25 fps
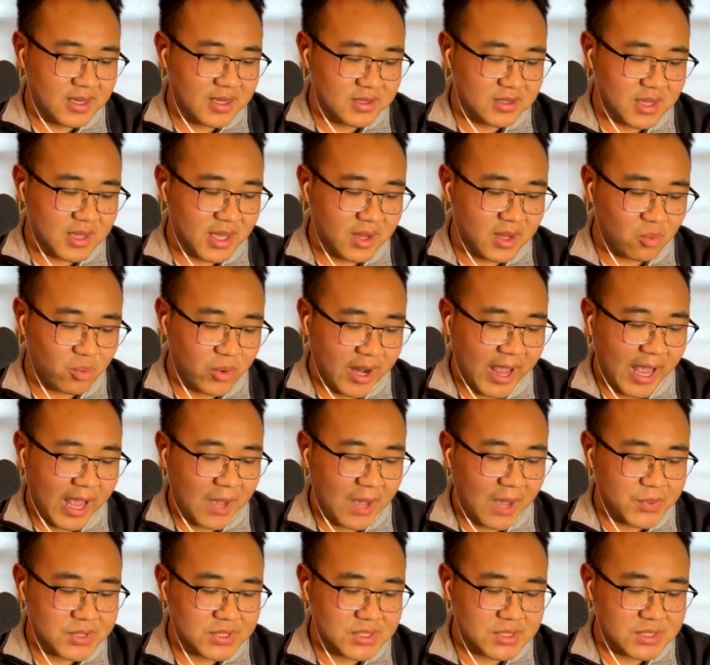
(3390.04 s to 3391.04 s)
then what
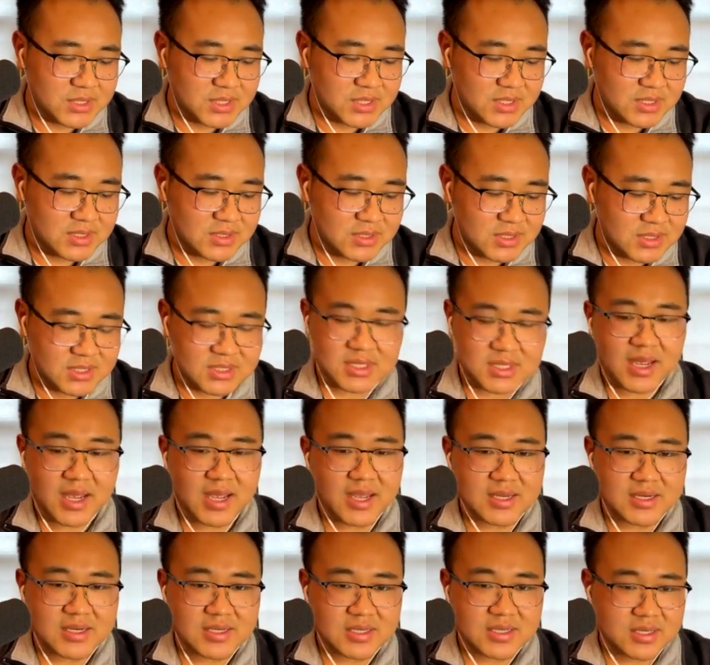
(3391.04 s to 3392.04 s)
happens in
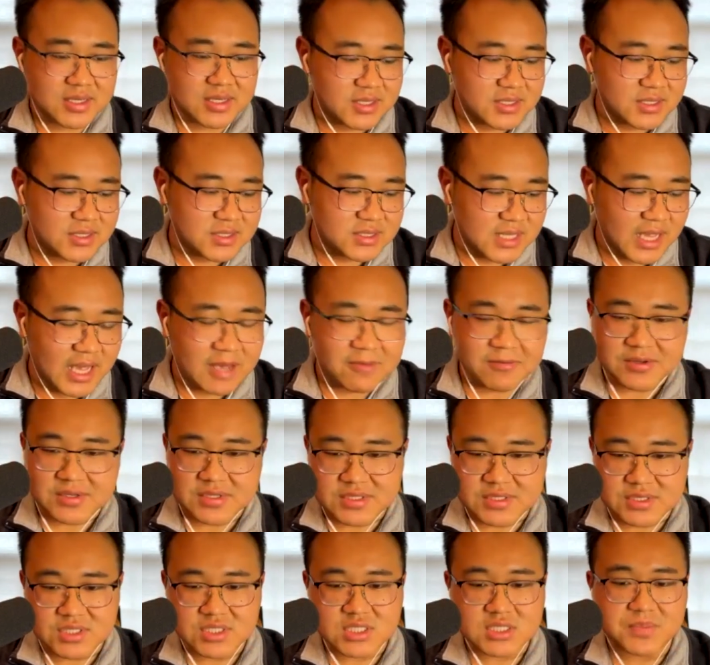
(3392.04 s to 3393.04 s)
society is heaven
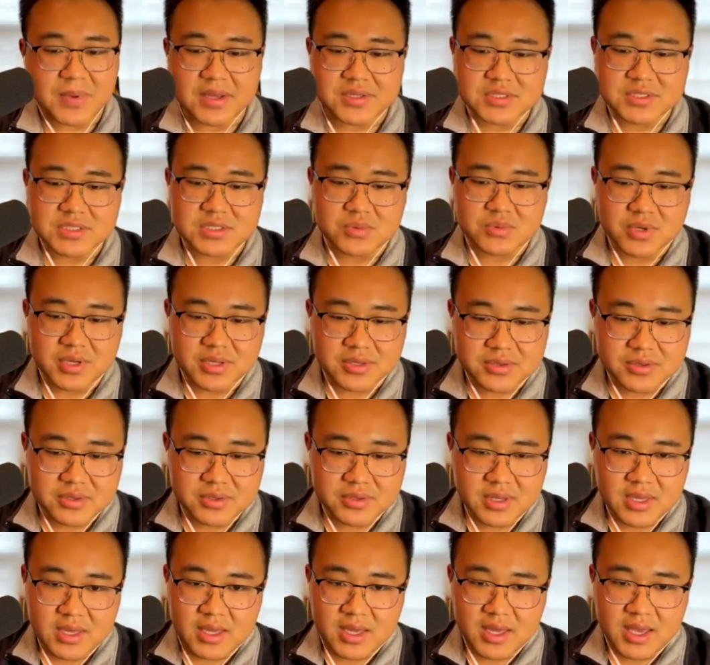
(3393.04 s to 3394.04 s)
is dispensed with
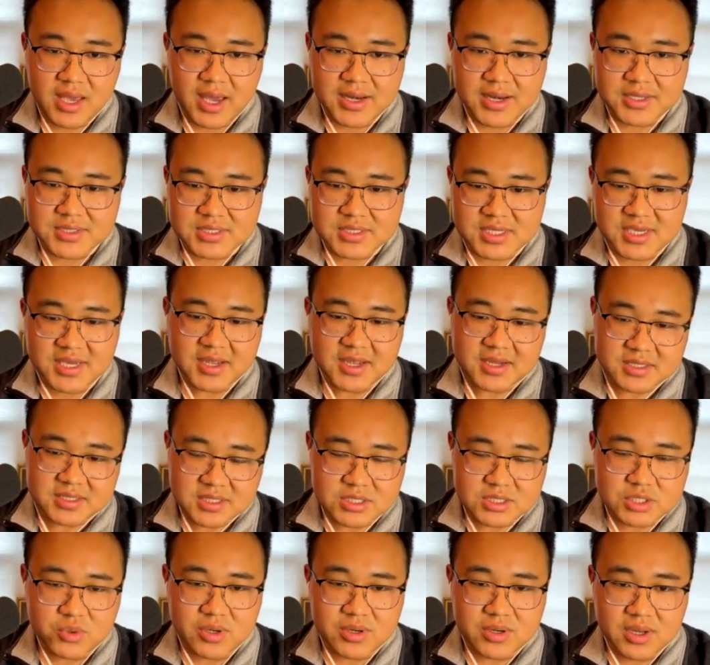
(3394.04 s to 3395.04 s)
and is kicked
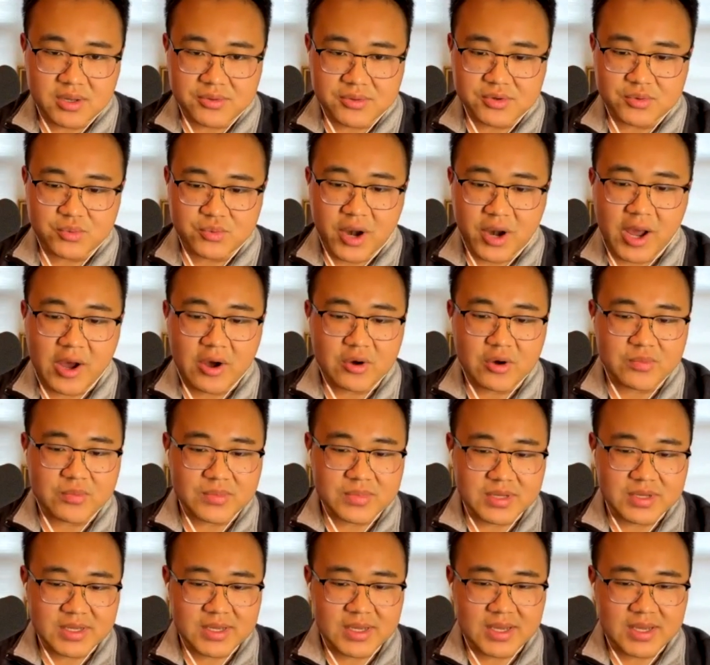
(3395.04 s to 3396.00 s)
into another realm.